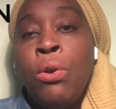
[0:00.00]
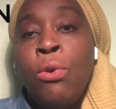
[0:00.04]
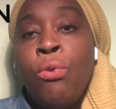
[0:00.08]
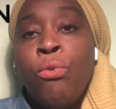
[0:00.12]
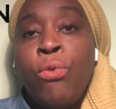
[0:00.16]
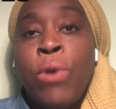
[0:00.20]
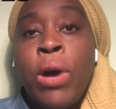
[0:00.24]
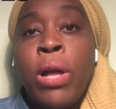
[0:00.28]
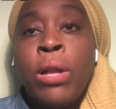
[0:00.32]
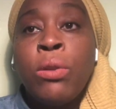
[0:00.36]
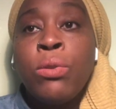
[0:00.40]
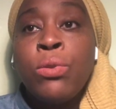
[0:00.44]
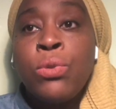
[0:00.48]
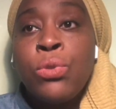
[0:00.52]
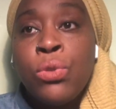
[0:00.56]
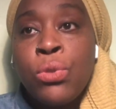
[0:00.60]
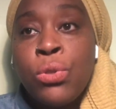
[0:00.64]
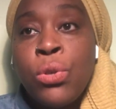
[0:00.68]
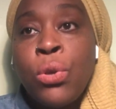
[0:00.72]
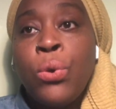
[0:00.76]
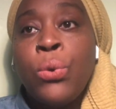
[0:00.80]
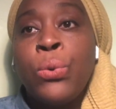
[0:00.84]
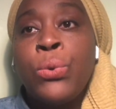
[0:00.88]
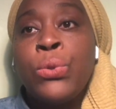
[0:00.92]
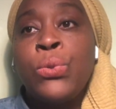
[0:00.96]
Ronald
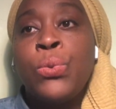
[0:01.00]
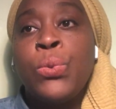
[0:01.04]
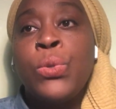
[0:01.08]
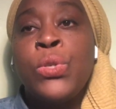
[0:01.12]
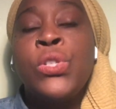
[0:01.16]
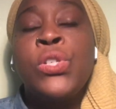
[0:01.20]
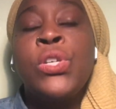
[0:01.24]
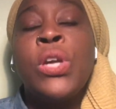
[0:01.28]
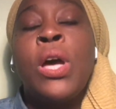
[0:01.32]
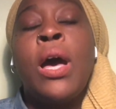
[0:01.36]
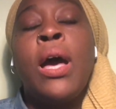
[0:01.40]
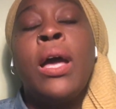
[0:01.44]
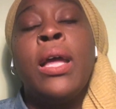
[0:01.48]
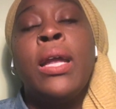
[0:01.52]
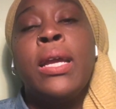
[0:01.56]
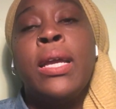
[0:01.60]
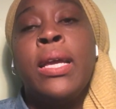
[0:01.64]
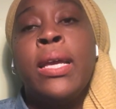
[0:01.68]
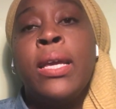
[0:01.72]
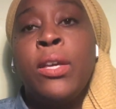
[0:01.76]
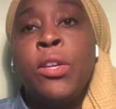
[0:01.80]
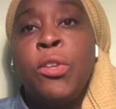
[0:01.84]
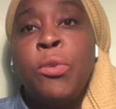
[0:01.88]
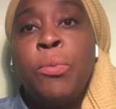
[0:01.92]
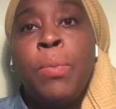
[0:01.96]
Stokes was shot and
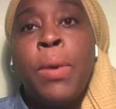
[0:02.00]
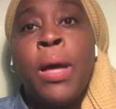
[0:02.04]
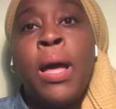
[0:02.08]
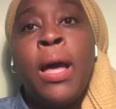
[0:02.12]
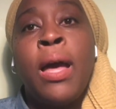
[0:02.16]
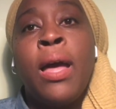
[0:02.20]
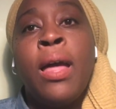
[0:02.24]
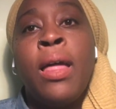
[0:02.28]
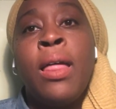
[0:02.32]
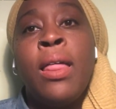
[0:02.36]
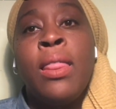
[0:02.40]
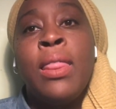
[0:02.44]
killed by